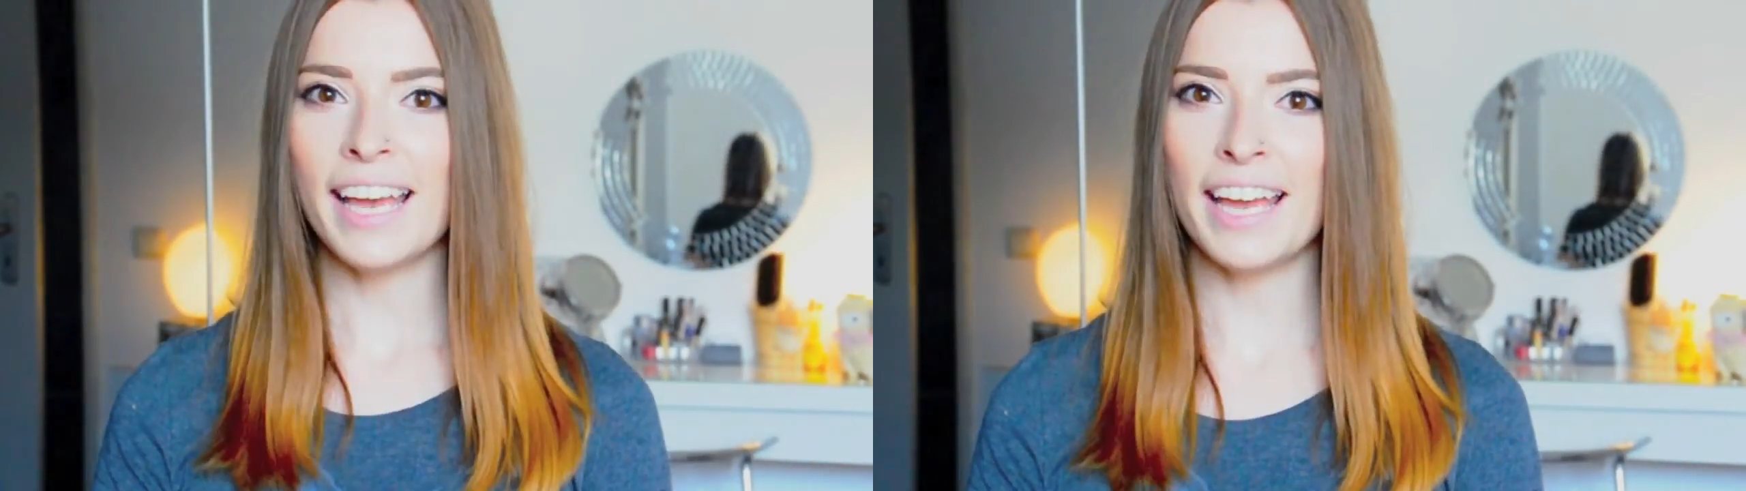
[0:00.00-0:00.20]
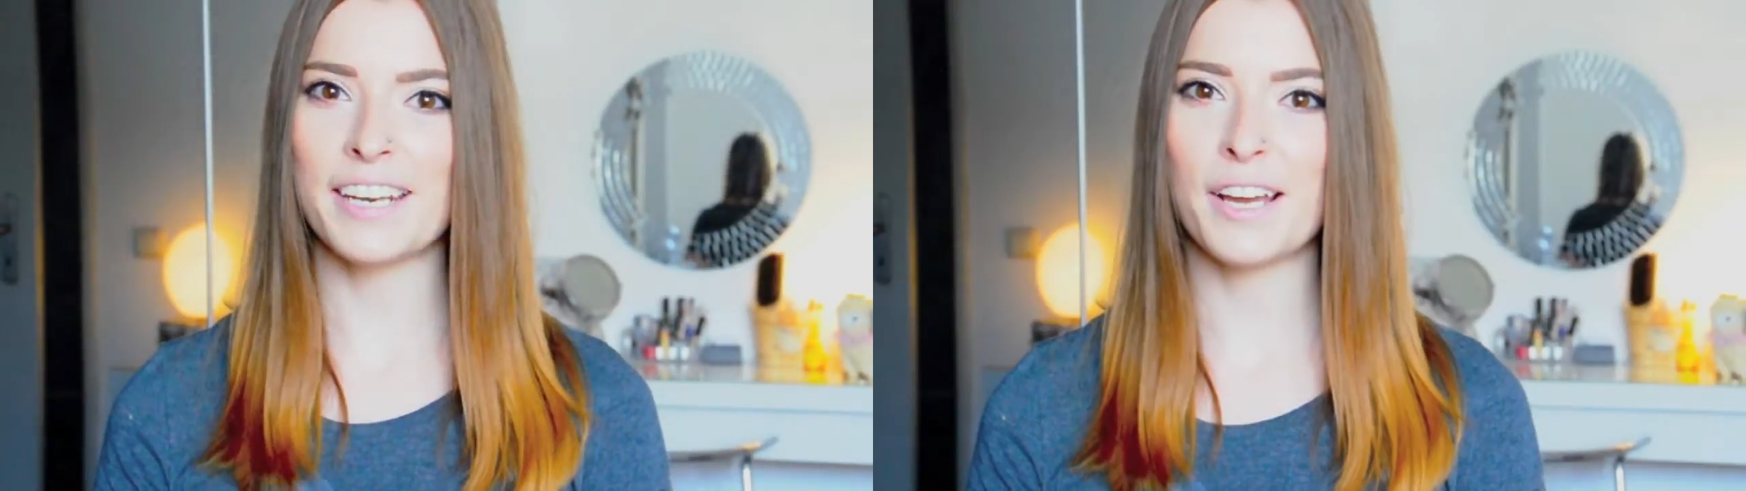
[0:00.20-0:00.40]

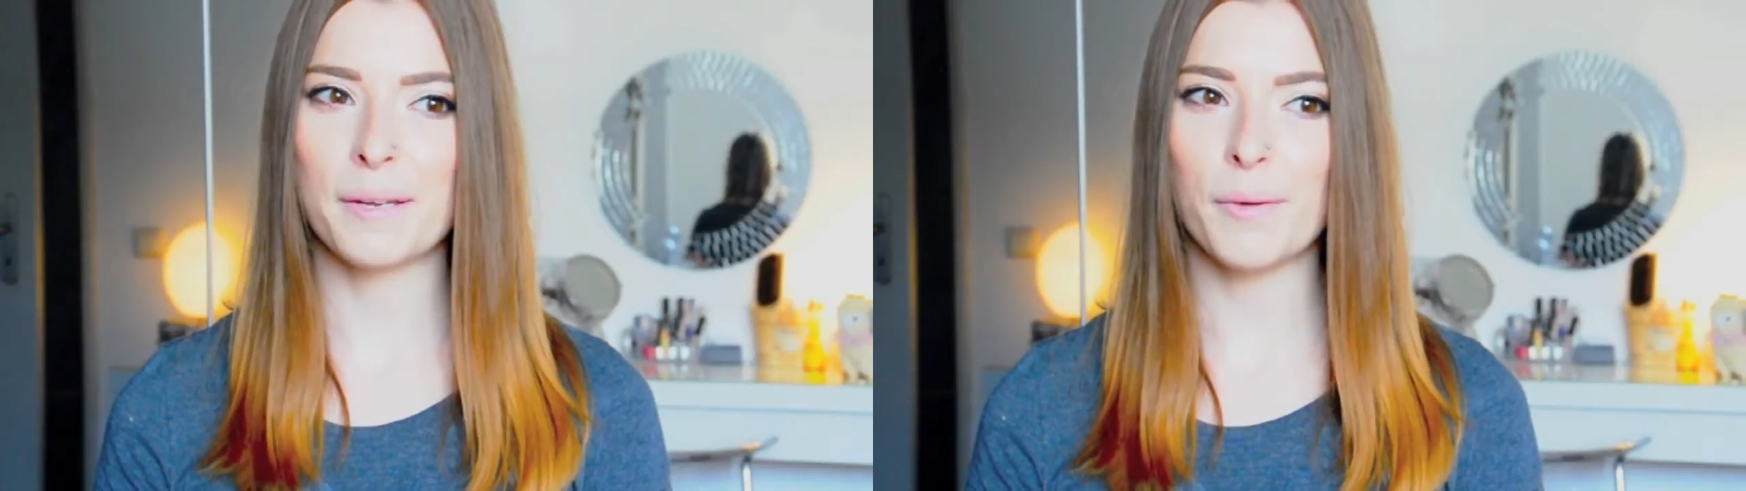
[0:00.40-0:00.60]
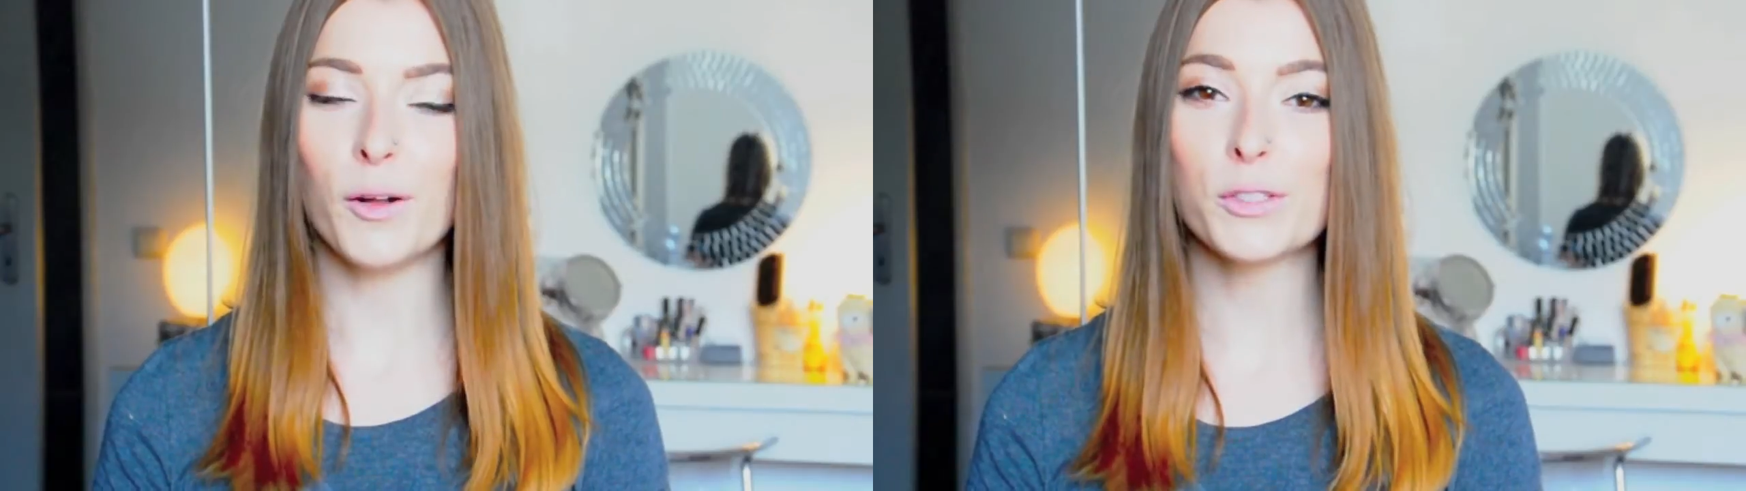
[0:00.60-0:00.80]
and
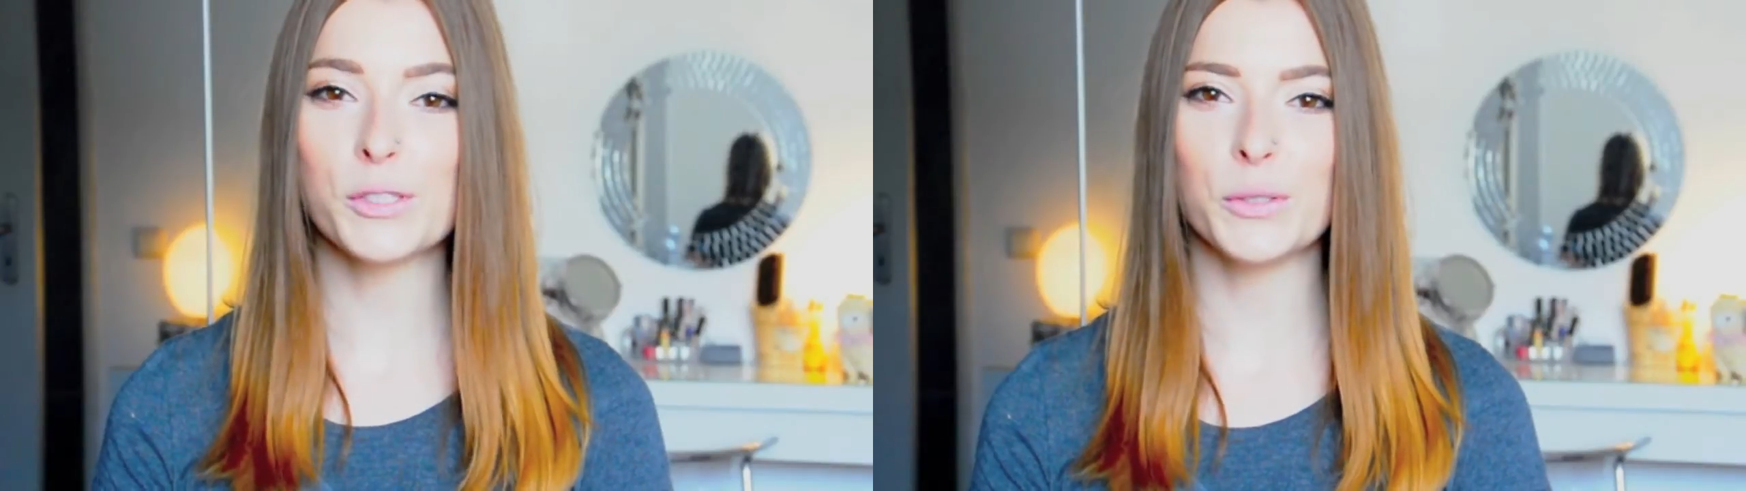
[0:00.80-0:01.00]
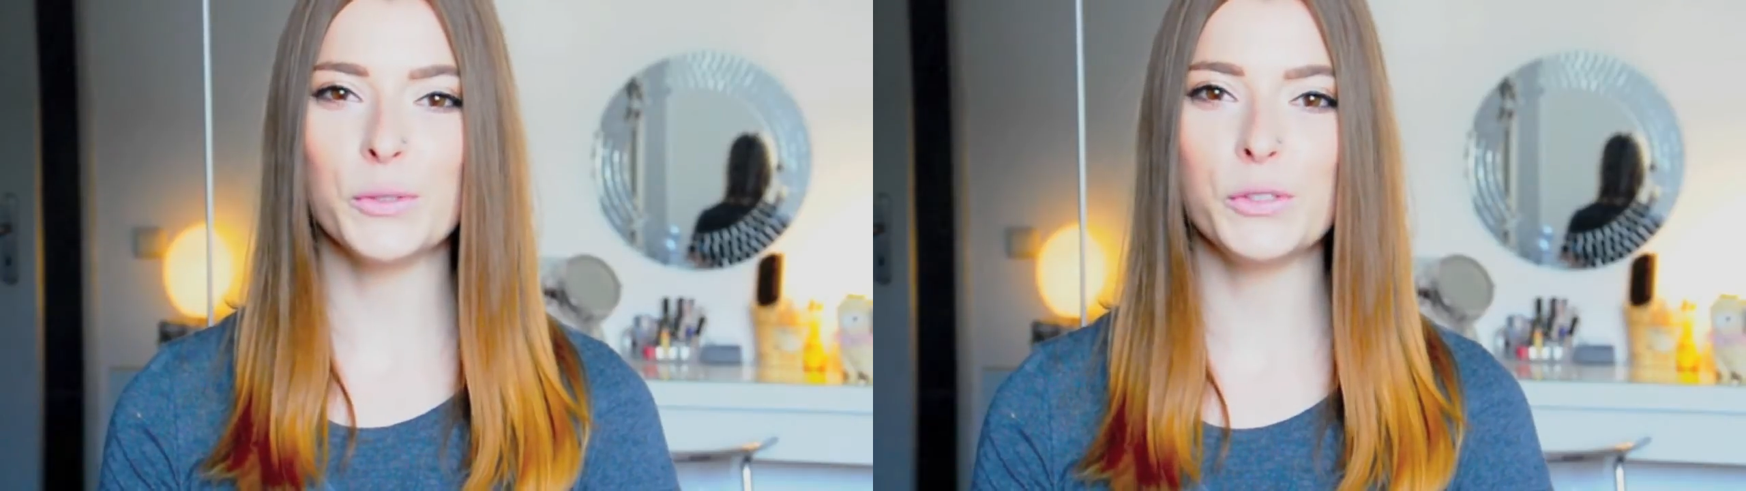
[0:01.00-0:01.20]
I'm
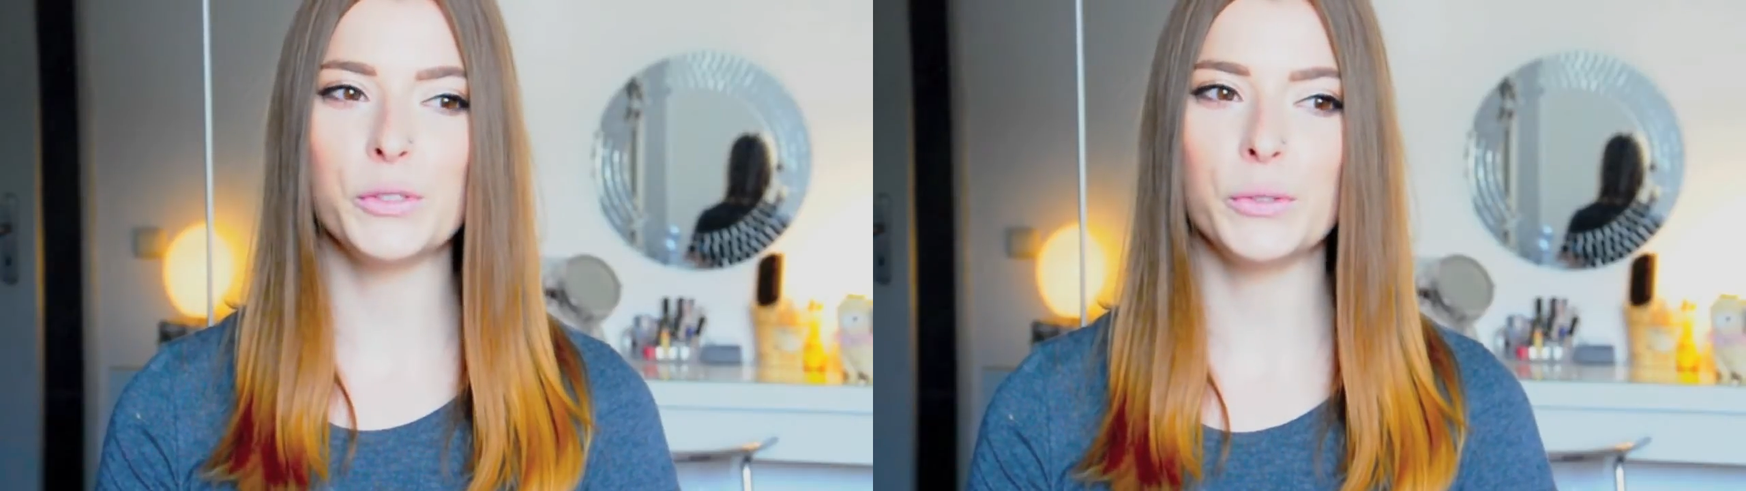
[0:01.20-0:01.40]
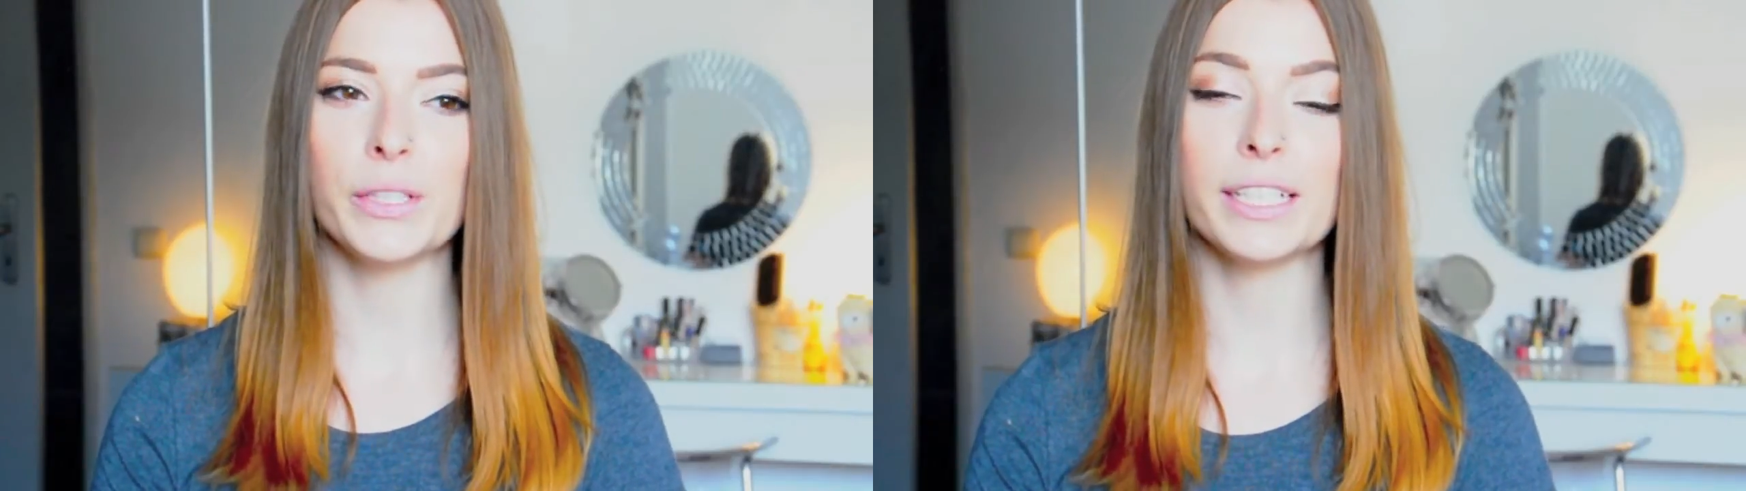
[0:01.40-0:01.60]
also
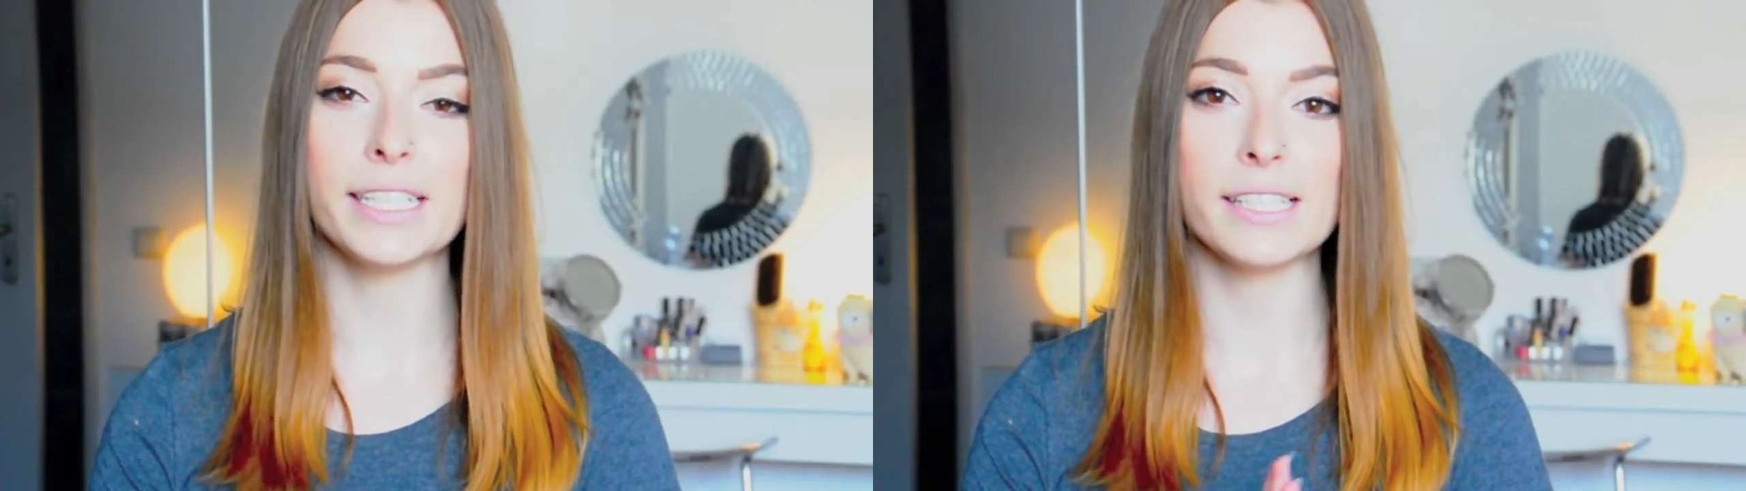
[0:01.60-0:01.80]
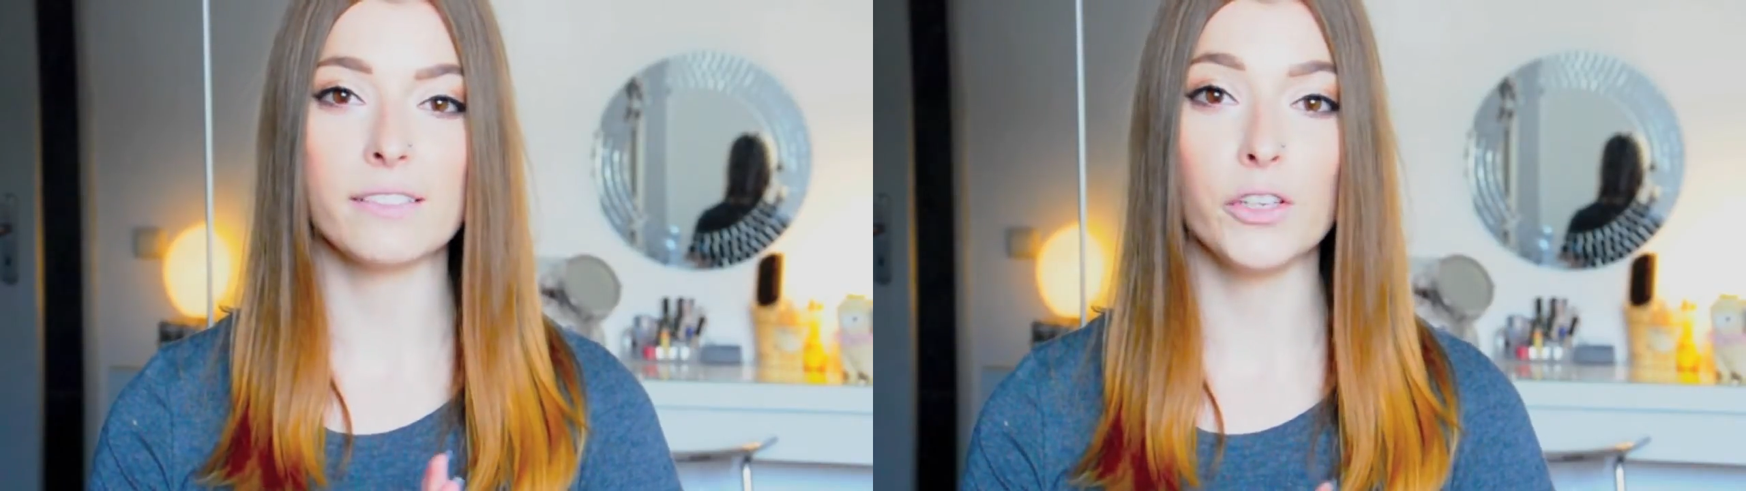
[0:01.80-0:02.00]
doing this